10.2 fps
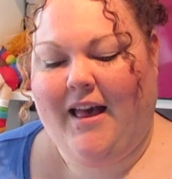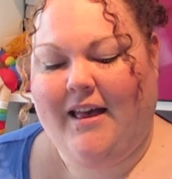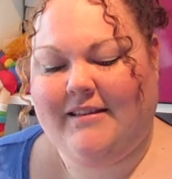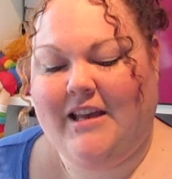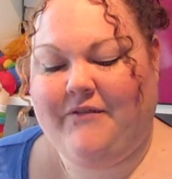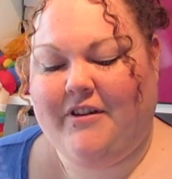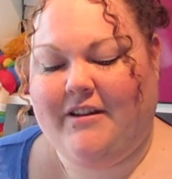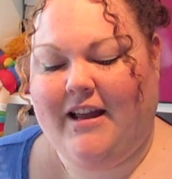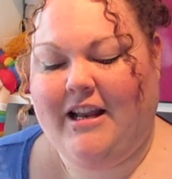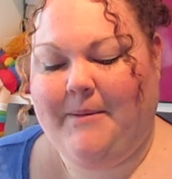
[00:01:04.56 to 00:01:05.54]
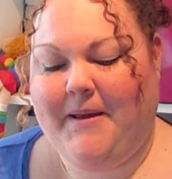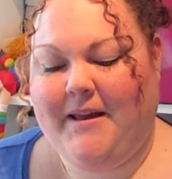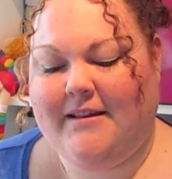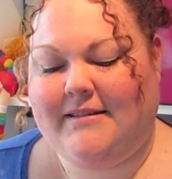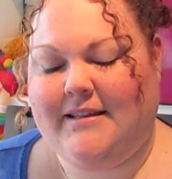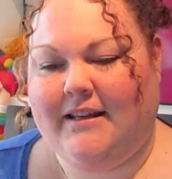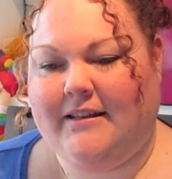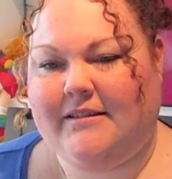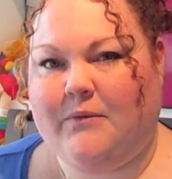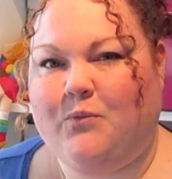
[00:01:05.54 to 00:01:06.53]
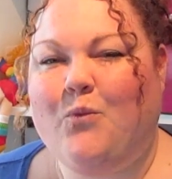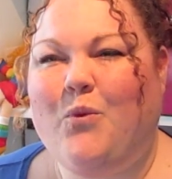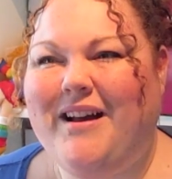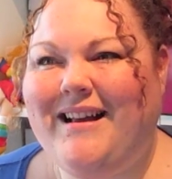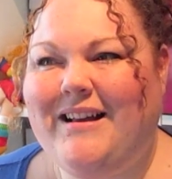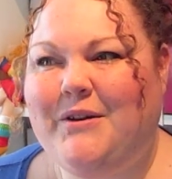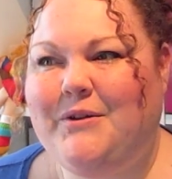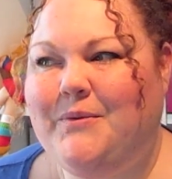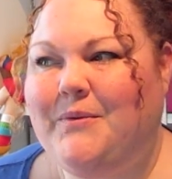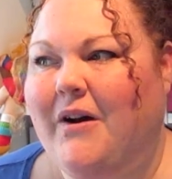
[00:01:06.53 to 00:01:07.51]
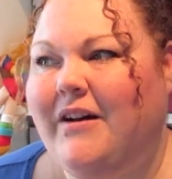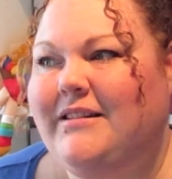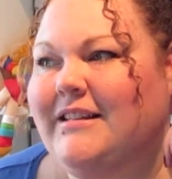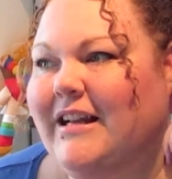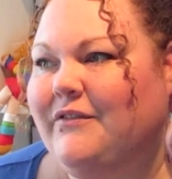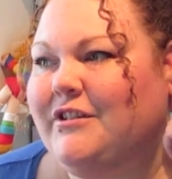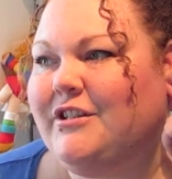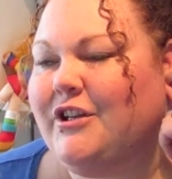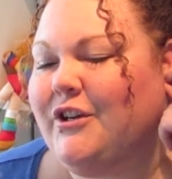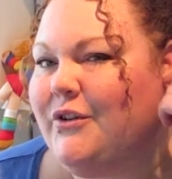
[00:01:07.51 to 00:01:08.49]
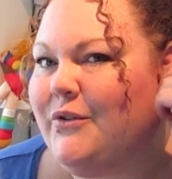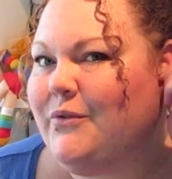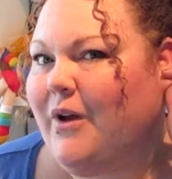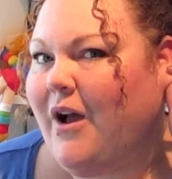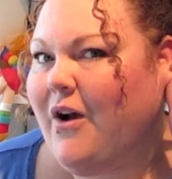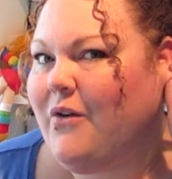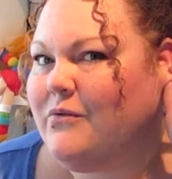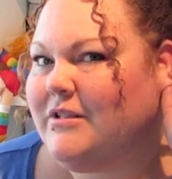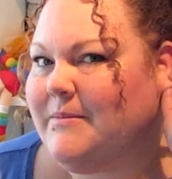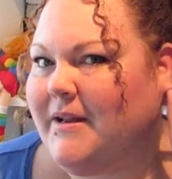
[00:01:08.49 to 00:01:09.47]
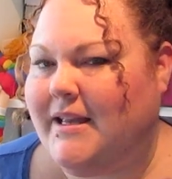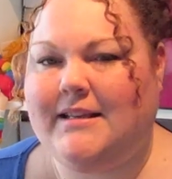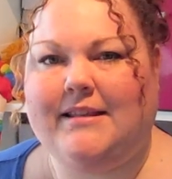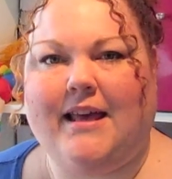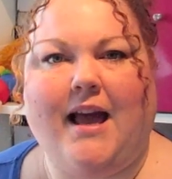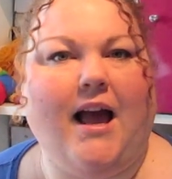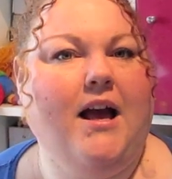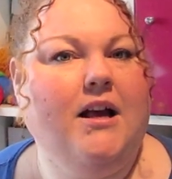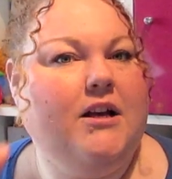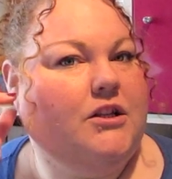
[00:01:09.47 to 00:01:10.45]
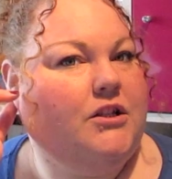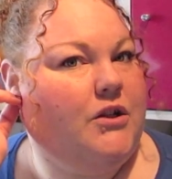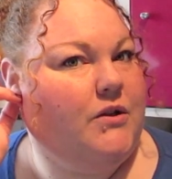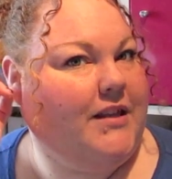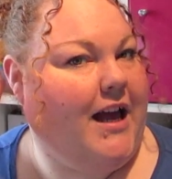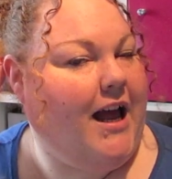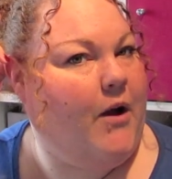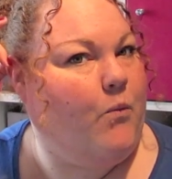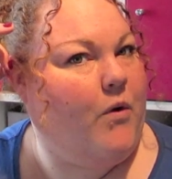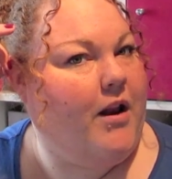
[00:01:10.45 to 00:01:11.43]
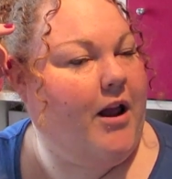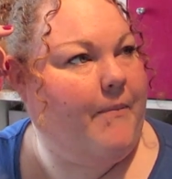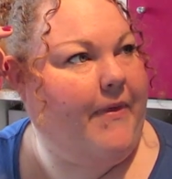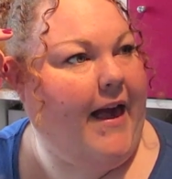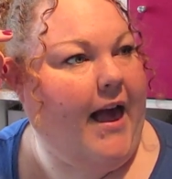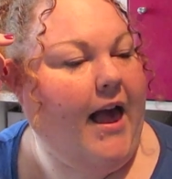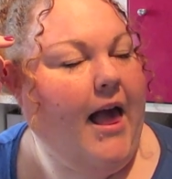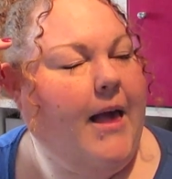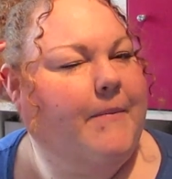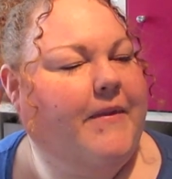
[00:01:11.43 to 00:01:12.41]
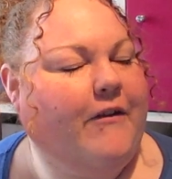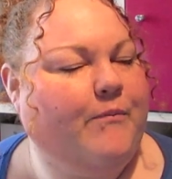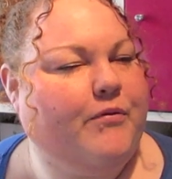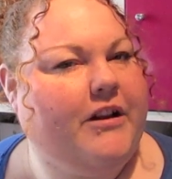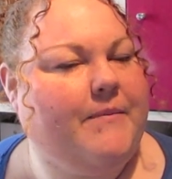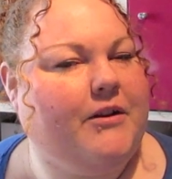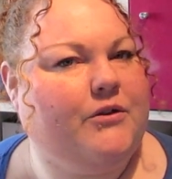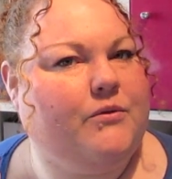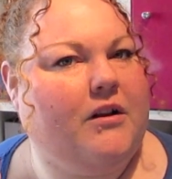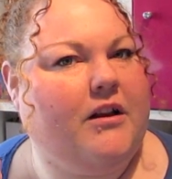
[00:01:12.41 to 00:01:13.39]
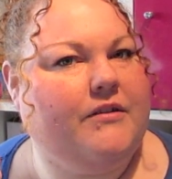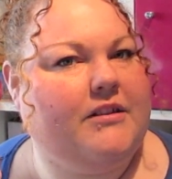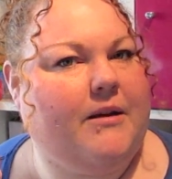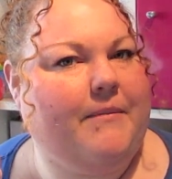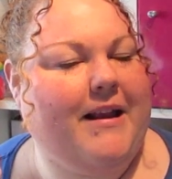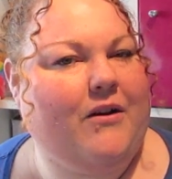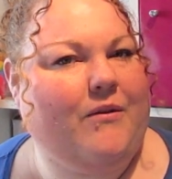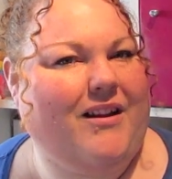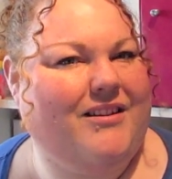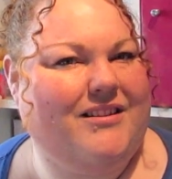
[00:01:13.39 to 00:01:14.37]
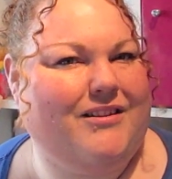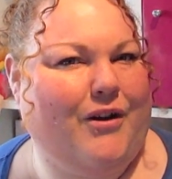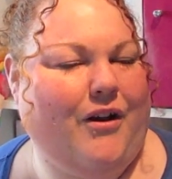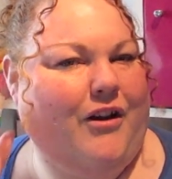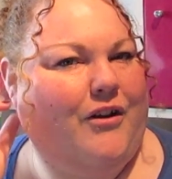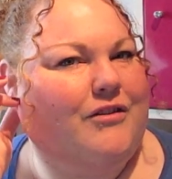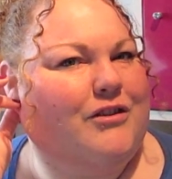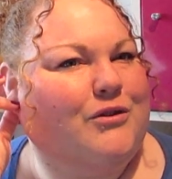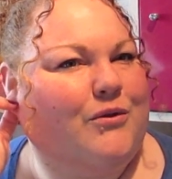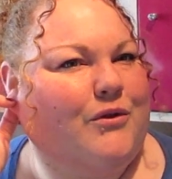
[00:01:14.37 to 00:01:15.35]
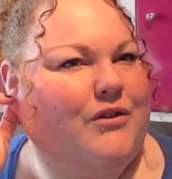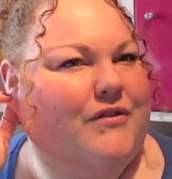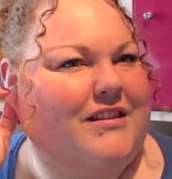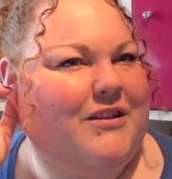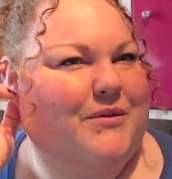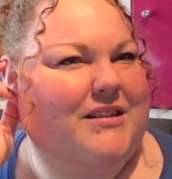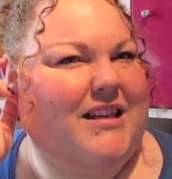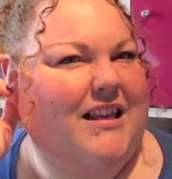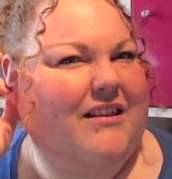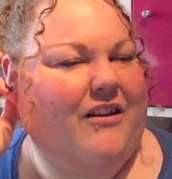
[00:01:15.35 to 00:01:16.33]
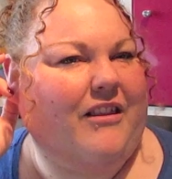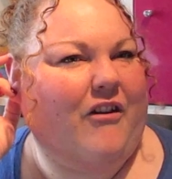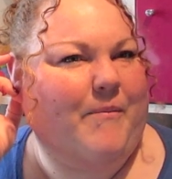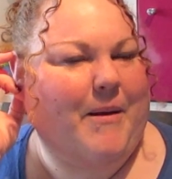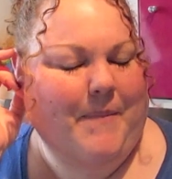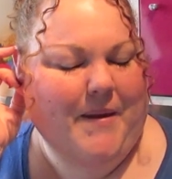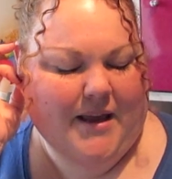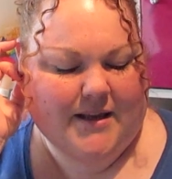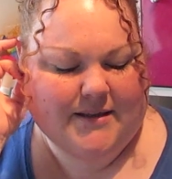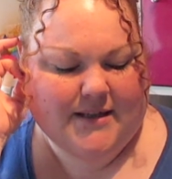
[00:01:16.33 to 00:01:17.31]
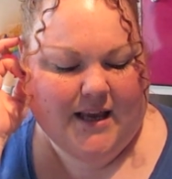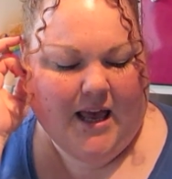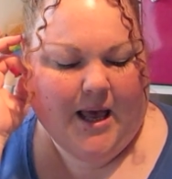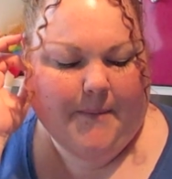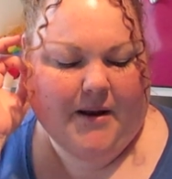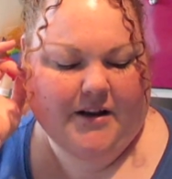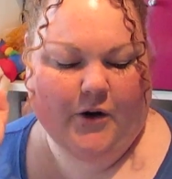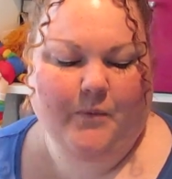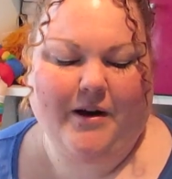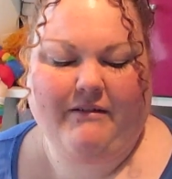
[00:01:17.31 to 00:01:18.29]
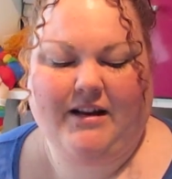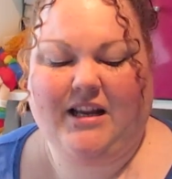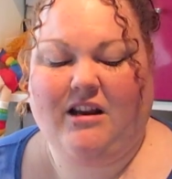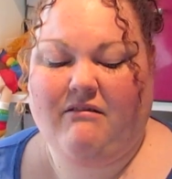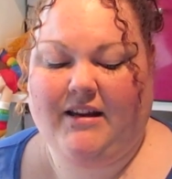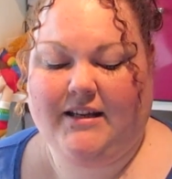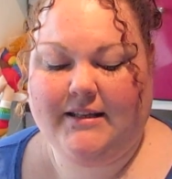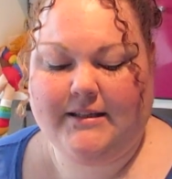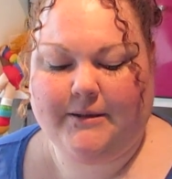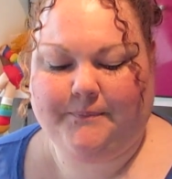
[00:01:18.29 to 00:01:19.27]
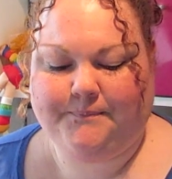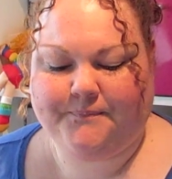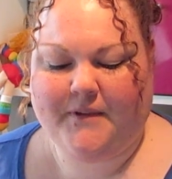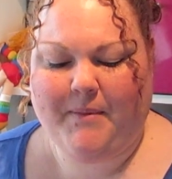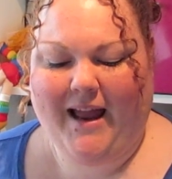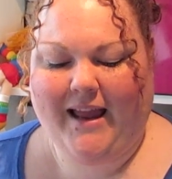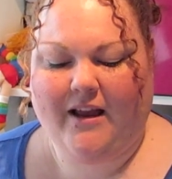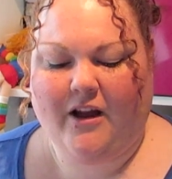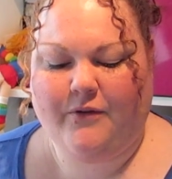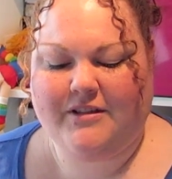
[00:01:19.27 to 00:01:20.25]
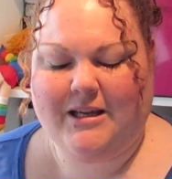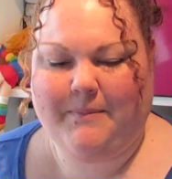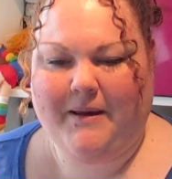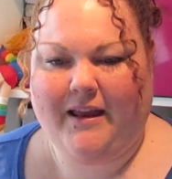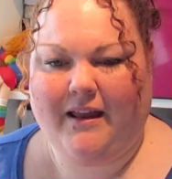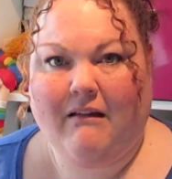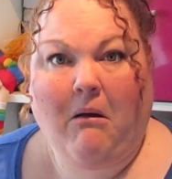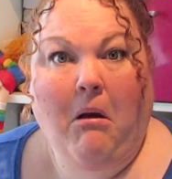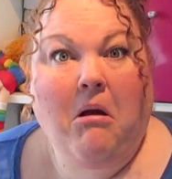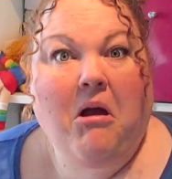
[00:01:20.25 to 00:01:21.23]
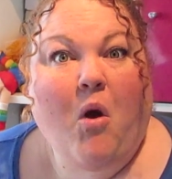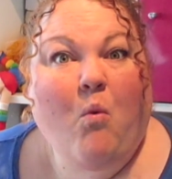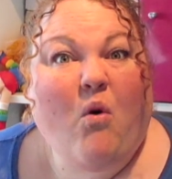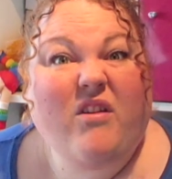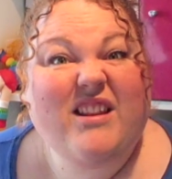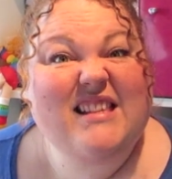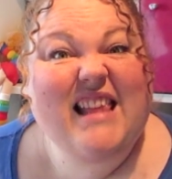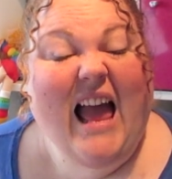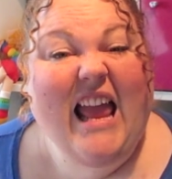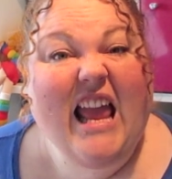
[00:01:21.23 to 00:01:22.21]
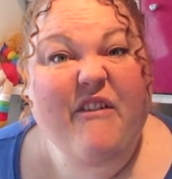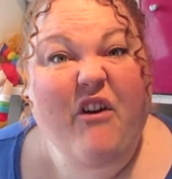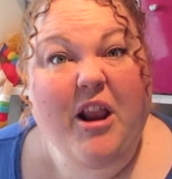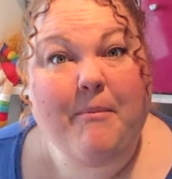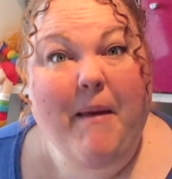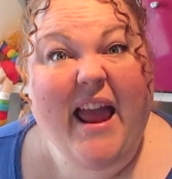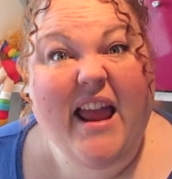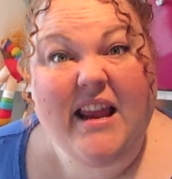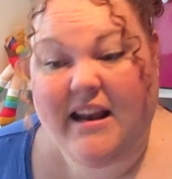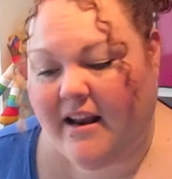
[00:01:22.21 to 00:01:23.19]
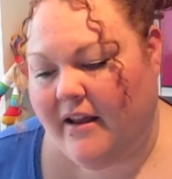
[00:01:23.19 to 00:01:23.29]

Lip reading: Seven, any piercings? Well, I did have two holes in my ears there. Two there and one up there, but they've pretty much all closed up now. I just don't, you could sort of still see that they're a bit pierced, but I don't wear any earrings. Number eight, OTP. What does that even mean?